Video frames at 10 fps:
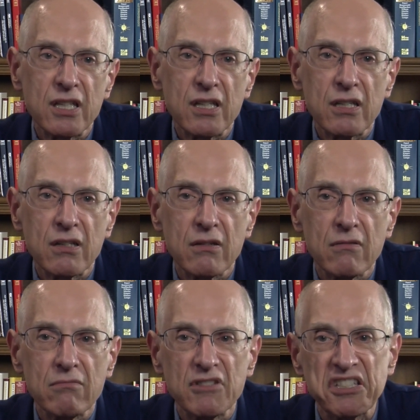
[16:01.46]
it
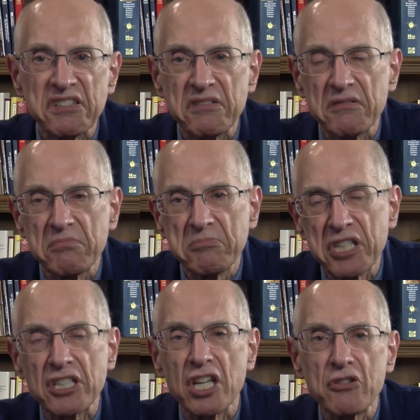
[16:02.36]
to
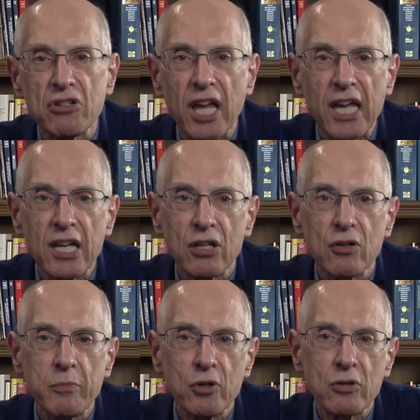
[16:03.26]
six hundred to eight
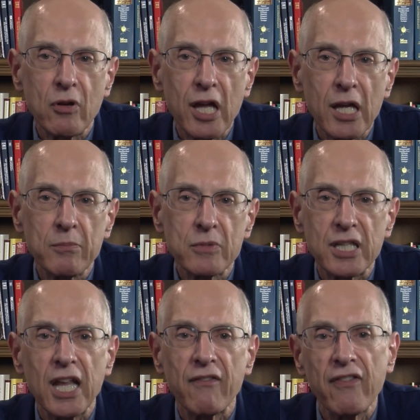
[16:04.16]
hundred milligrams,
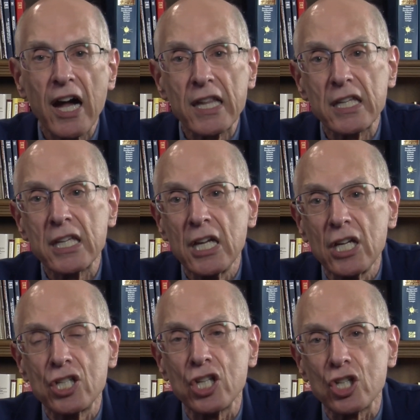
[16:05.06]
and then finally
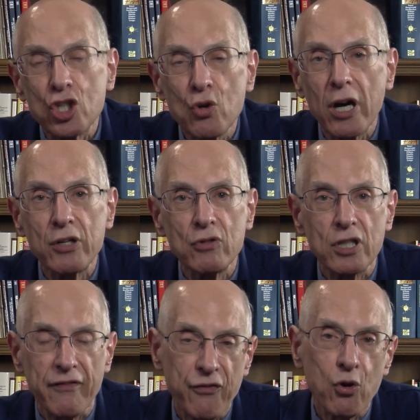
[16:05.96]
to two hundred
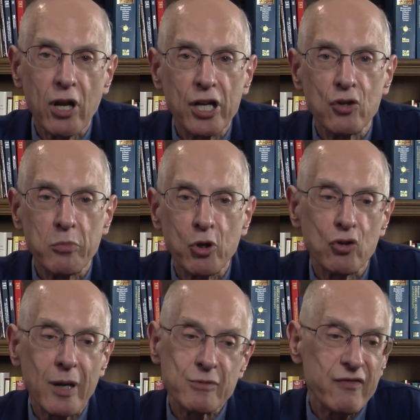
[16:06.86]
to four hundred
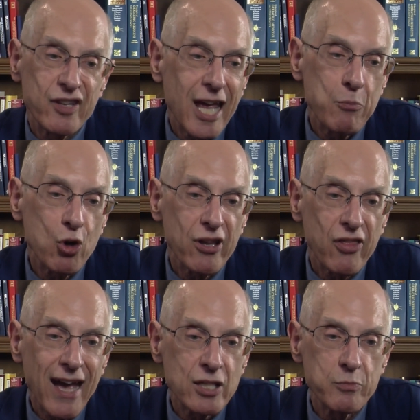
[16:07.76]
milligrams. If you take more than one
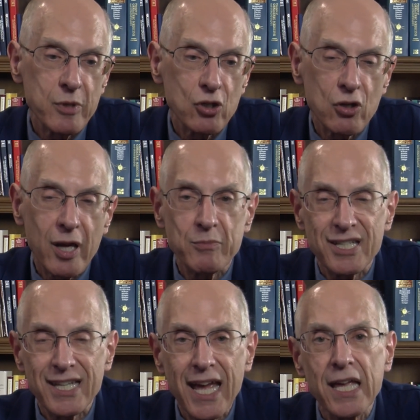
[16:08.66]
thousand
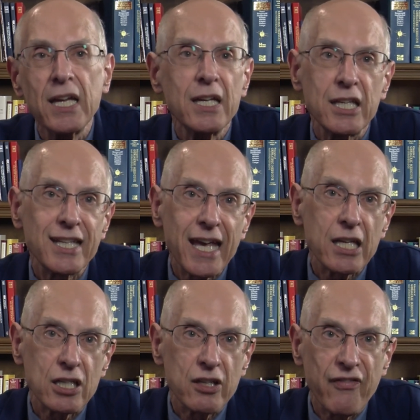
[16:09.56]
milligrams a day, you take
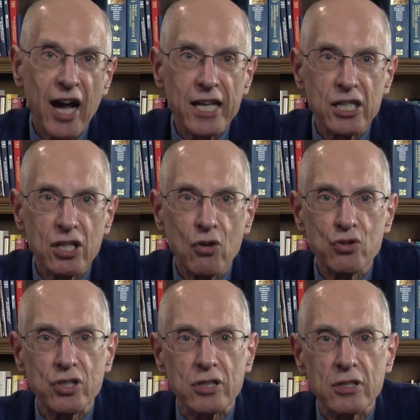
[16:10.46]
it in divided
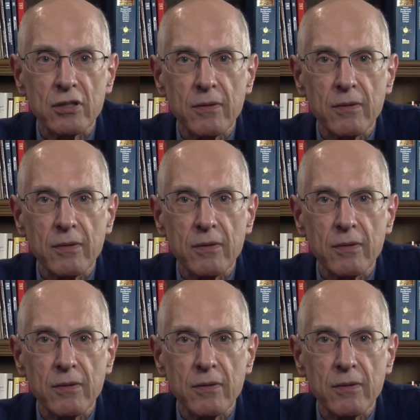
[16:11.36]
doses.